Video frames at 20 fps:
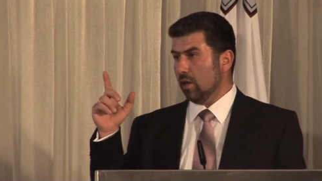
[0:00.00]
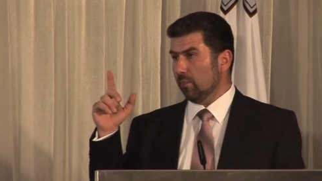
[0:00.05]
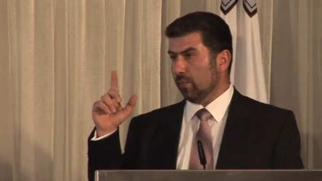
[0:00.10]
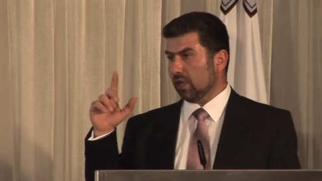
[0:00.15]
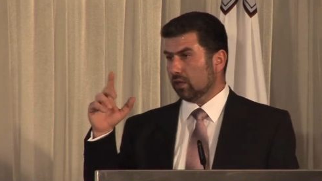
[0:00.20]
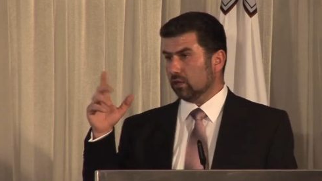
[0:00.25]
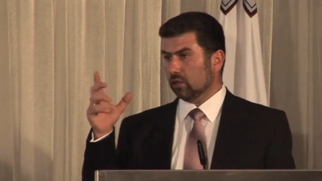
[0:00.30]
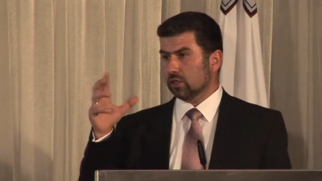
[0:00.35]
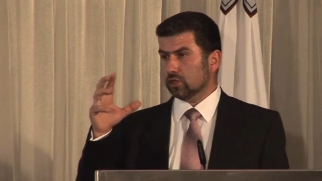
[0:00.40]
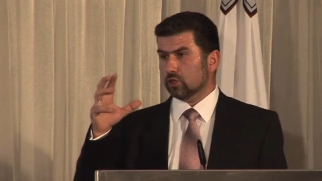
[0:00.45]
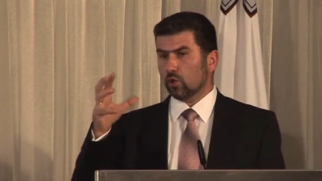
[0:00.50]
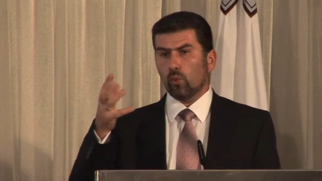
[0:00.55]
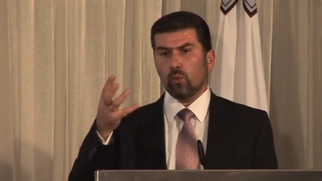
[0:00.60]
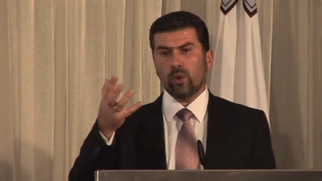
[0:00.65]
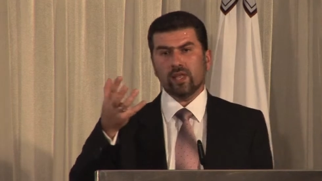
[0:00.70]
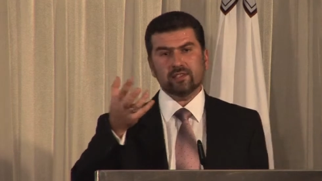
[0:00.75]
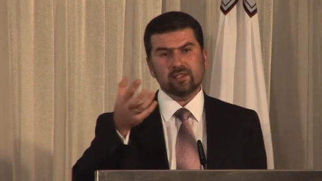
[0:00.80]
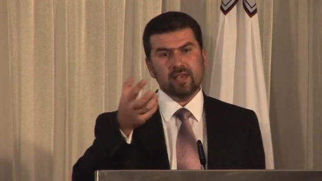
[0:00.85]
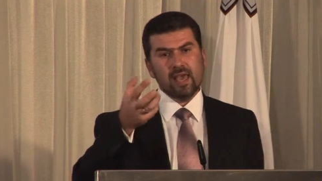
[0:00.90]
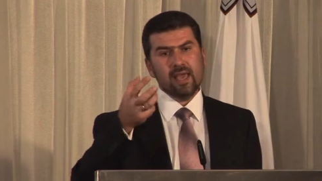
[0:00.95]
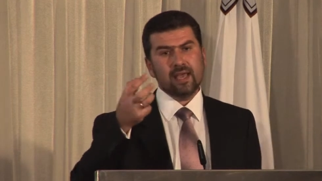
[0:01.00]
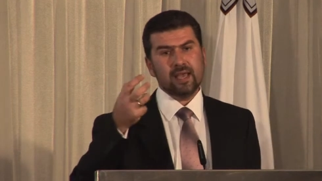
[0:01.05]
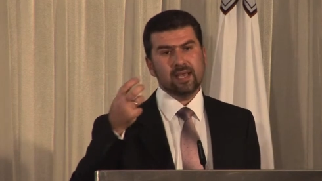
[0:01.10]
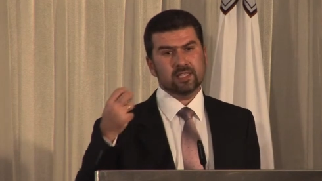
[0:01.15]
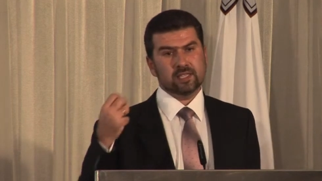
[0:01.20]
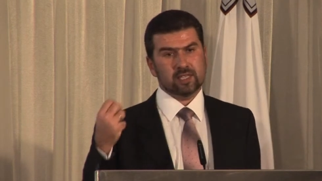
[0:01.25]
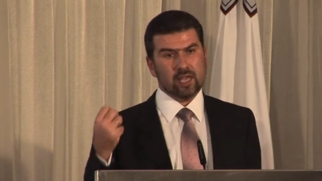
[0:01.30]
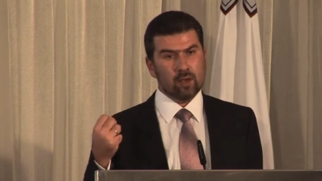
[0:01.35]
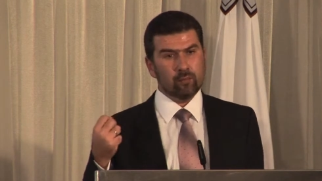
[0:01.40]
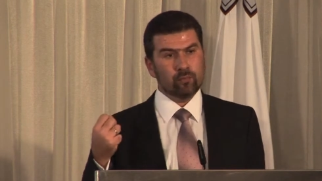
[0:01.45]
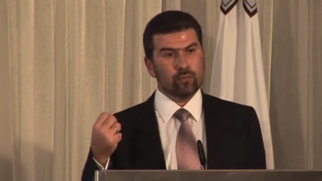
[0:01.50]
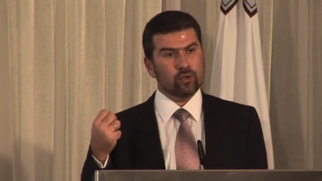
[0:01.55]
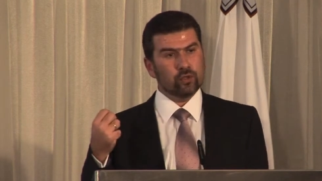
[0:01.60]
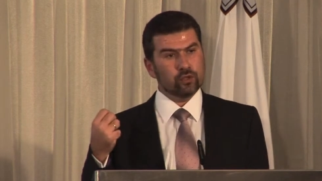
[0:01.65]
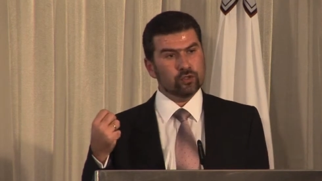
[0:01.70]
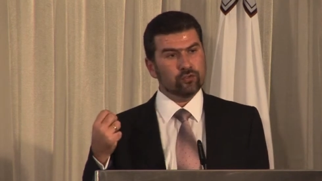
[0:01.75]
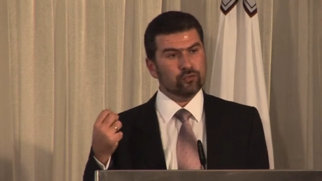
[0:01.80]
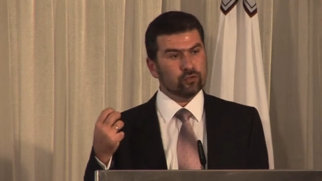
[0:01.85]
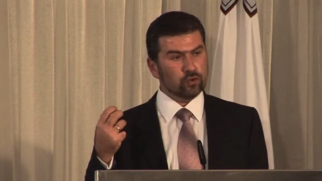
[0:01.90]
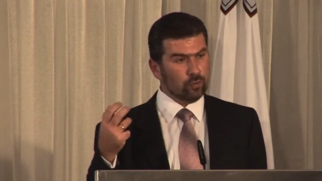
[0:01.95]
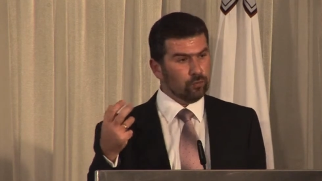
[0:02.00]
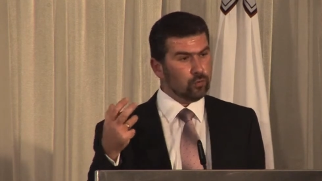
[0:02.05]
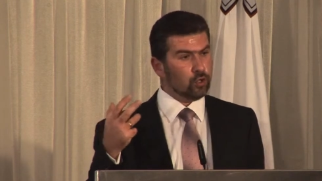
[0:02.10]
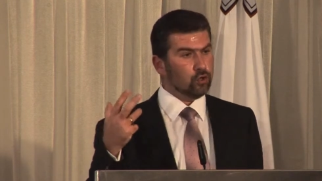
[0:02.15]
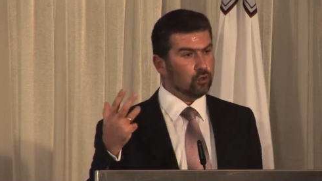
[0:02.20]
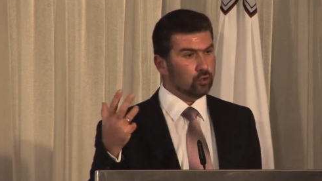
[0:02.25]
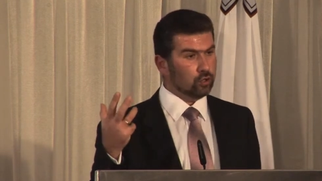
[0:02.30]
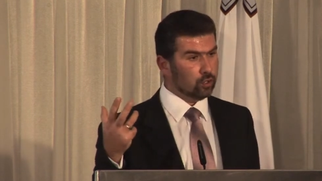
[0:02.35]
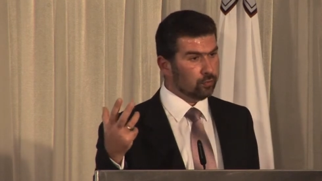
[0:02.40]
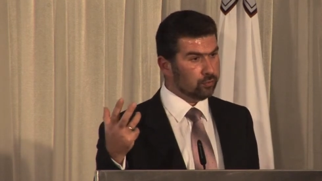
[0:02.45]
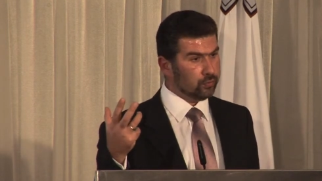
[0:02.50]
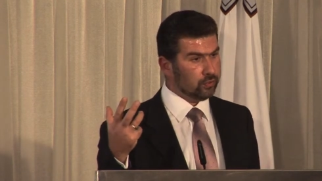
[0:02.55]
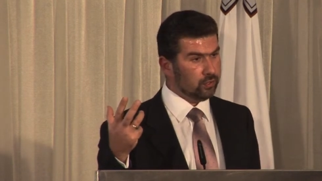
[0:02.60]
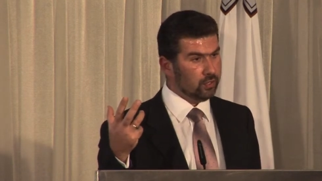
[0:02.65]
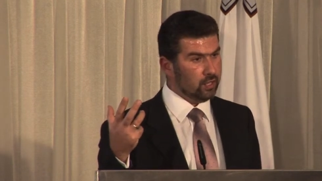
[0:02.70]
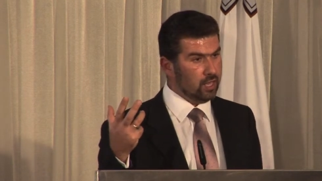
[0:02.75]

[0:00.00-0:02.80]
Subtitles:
Because we take examples from Europe.